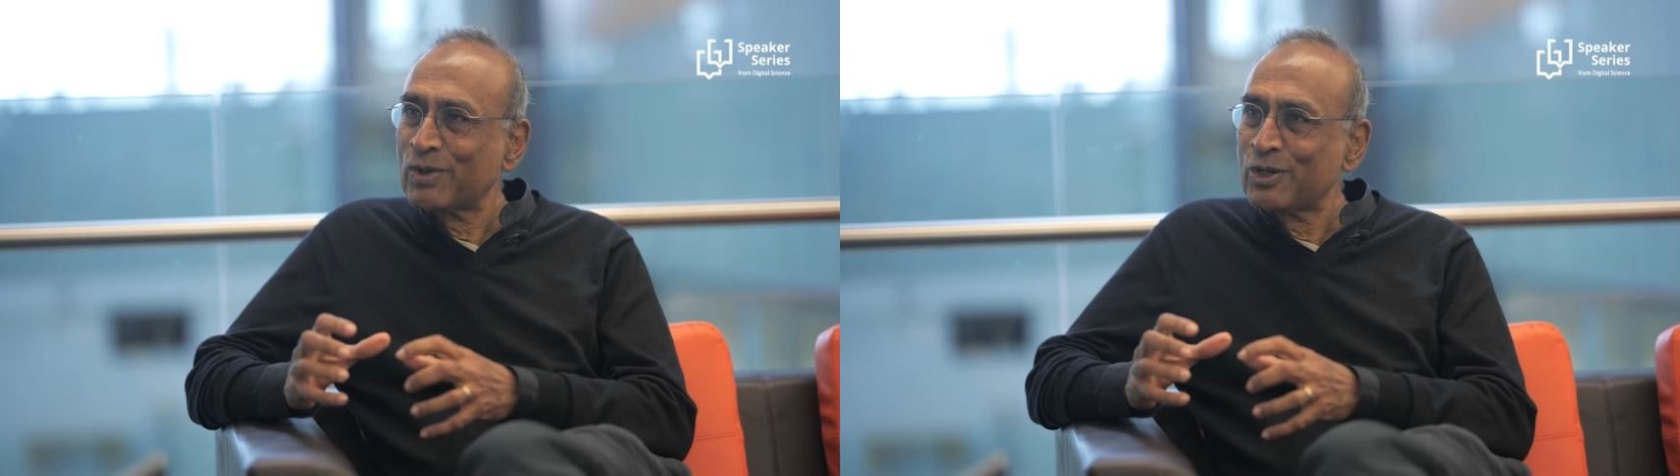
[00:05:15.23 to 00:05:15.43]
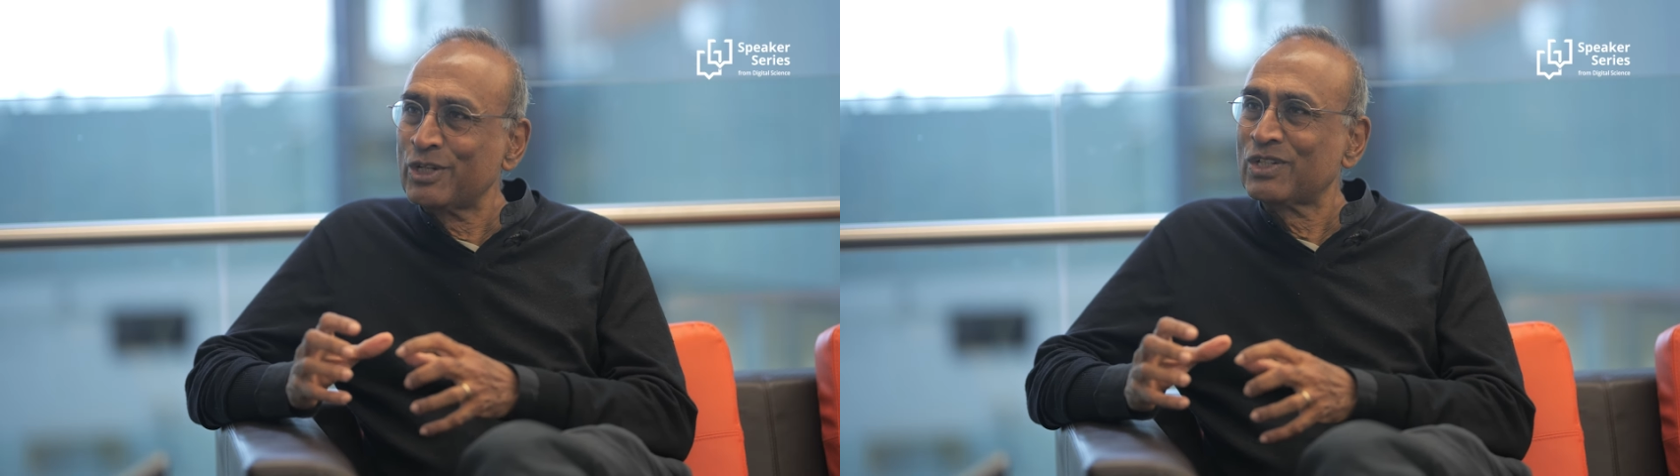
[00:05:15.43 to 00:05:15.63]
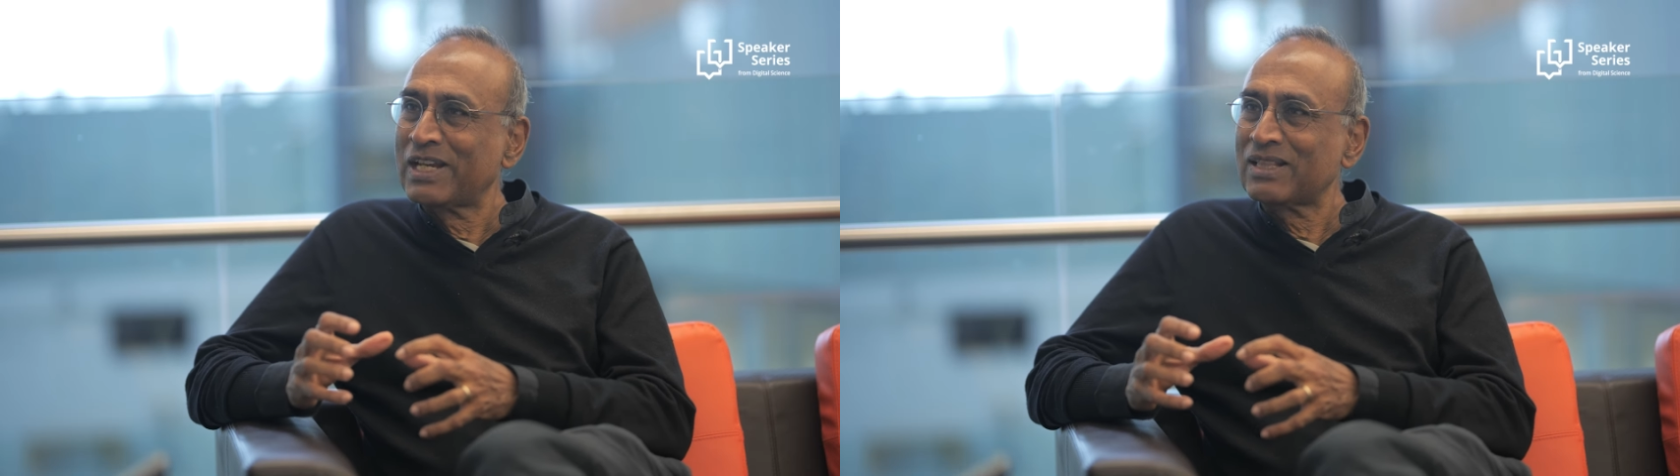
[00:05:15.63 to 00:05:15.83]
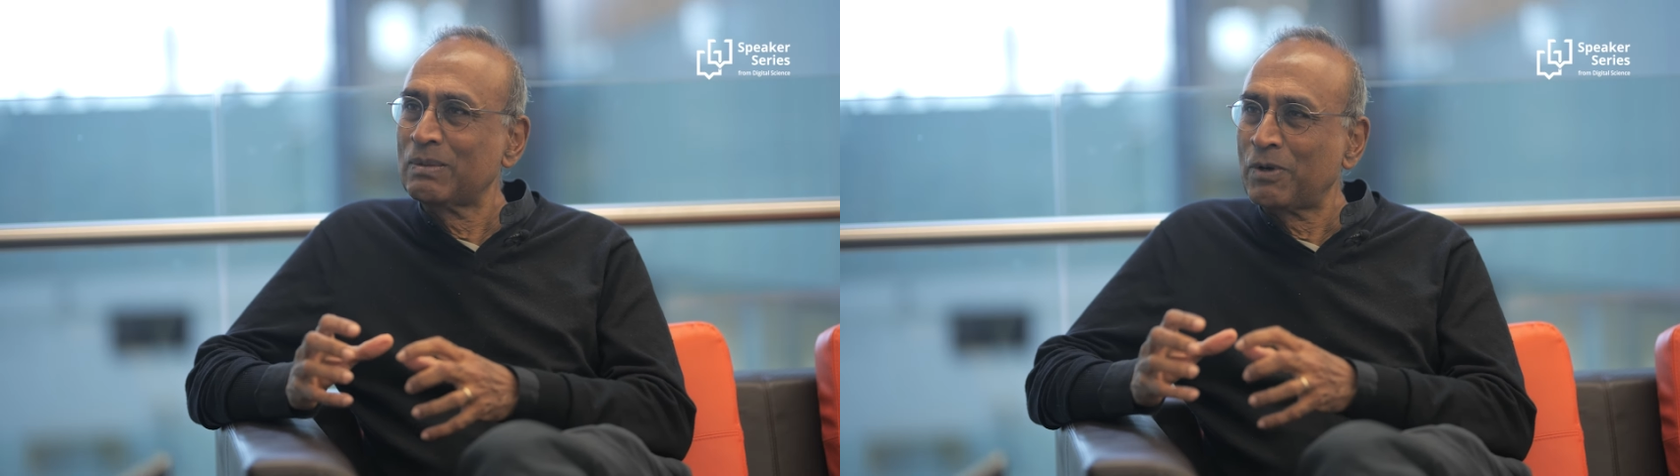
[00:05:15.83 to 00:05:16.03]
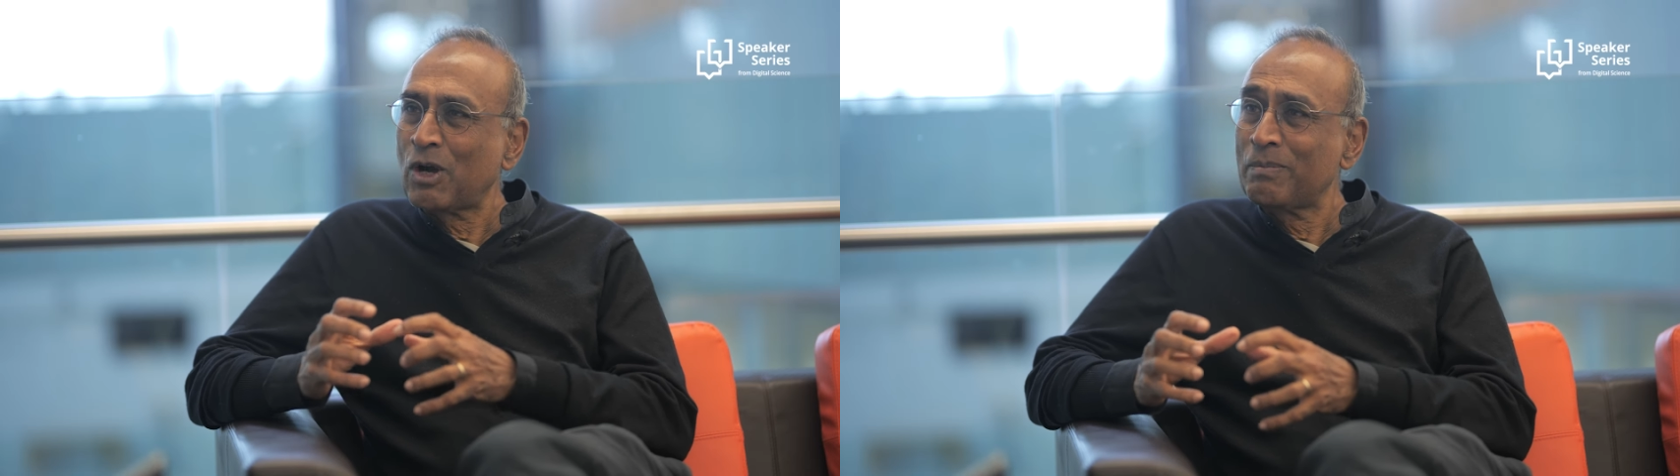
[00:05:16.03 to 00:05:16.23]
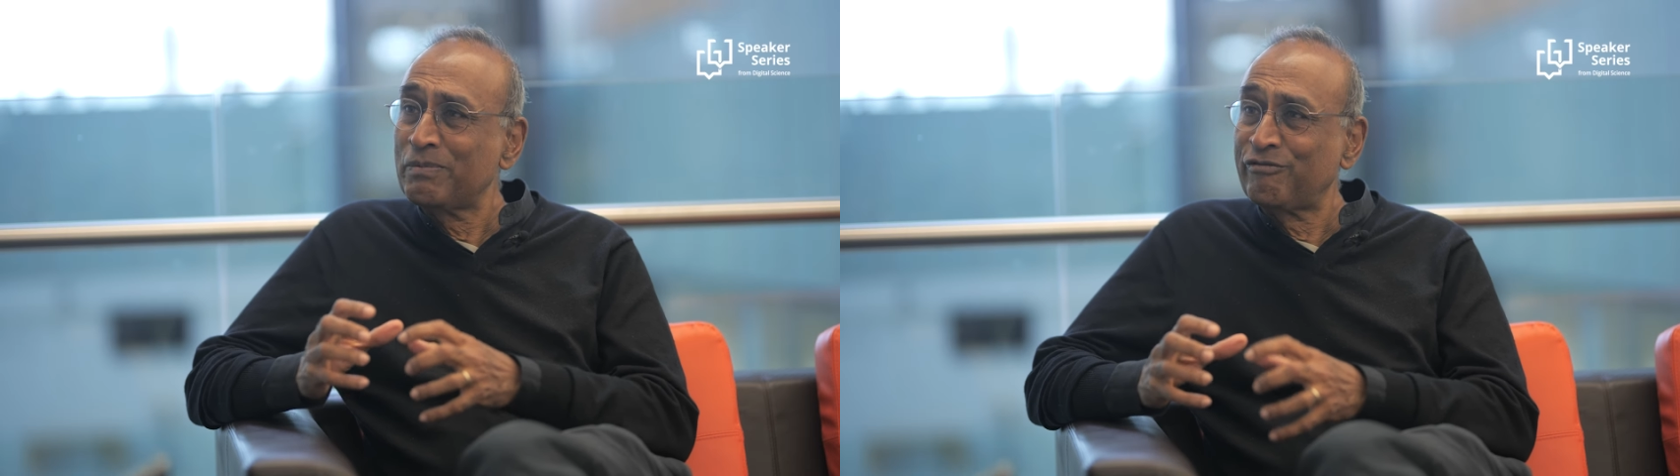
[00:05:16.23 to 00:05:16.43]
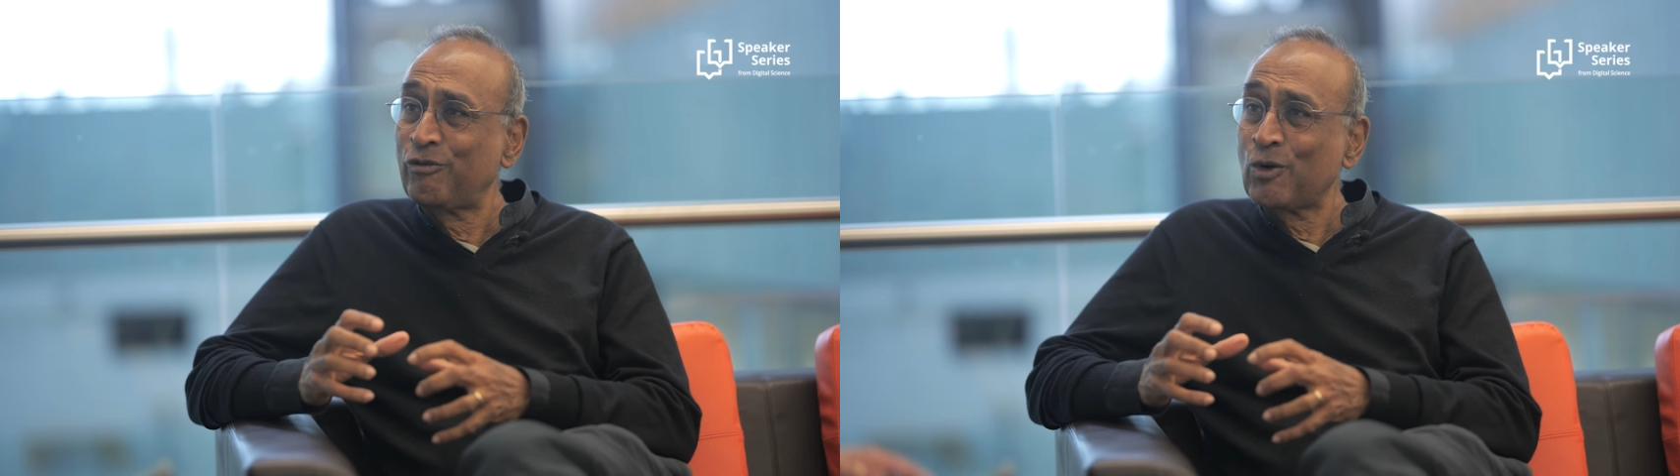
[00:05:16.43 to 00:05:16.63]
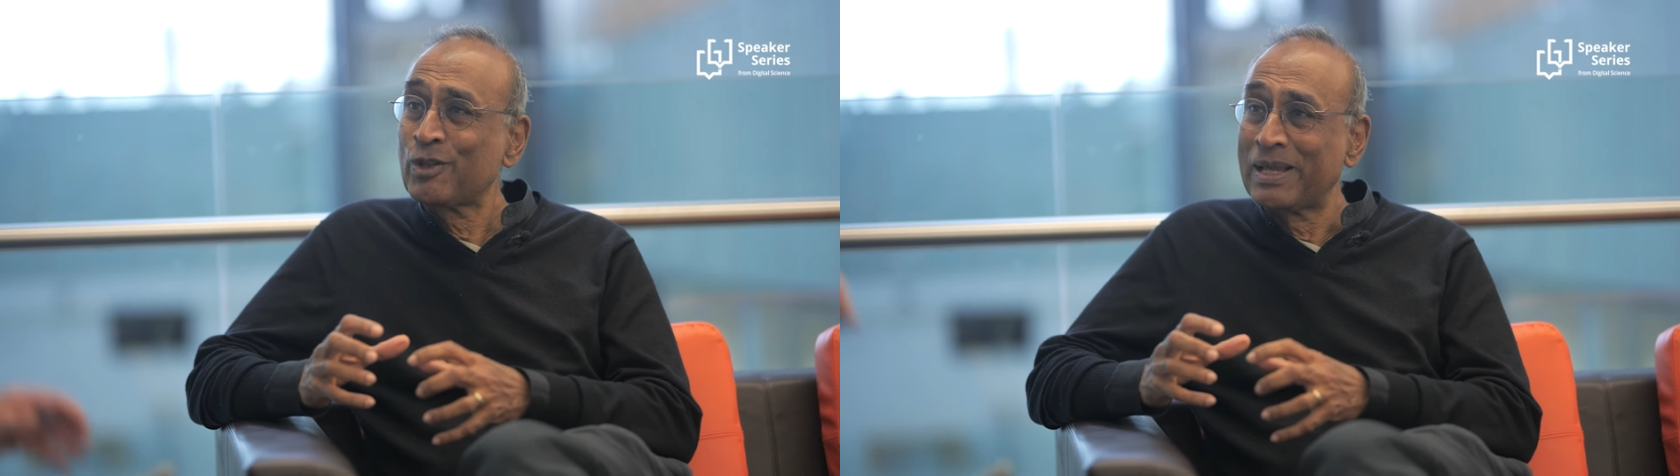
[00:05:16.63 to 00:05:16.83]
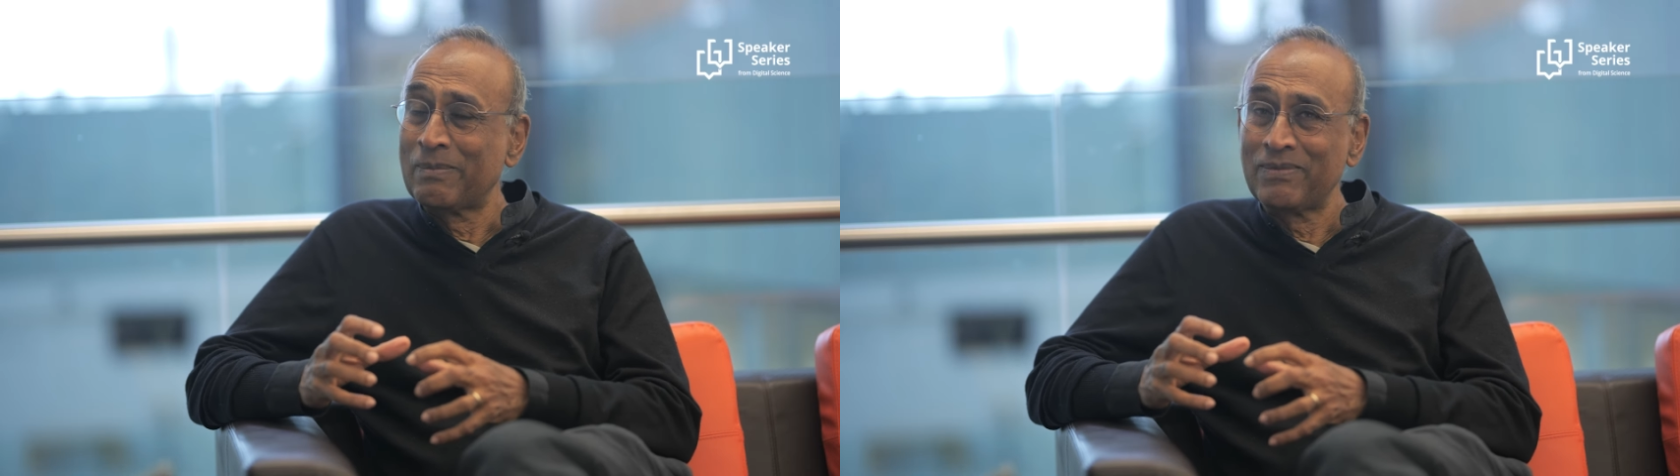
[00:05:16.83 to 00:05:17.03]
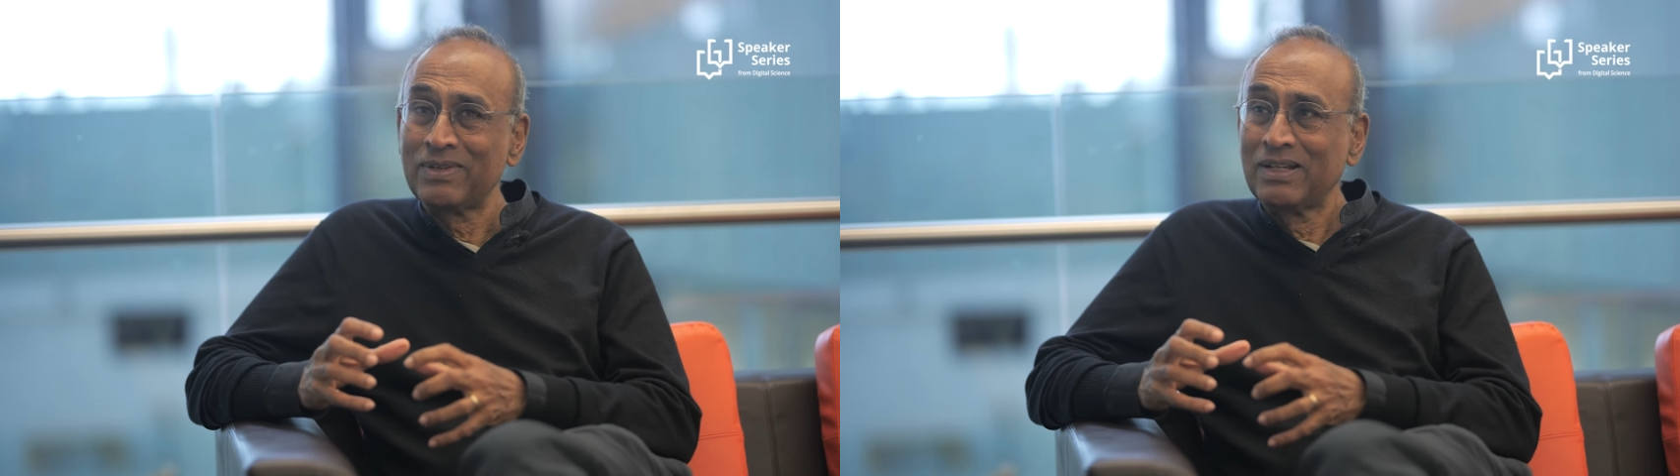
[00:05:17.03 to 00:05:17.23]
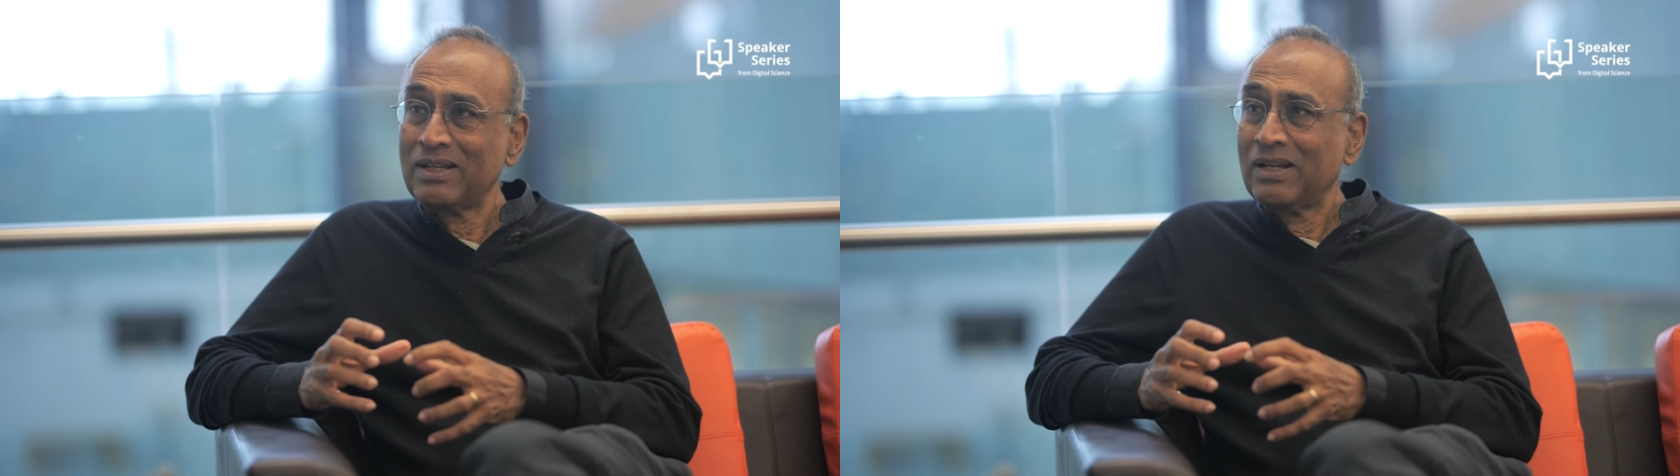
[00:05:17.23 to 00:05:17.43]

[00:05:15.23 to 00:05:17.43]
were going to get the bomb before them.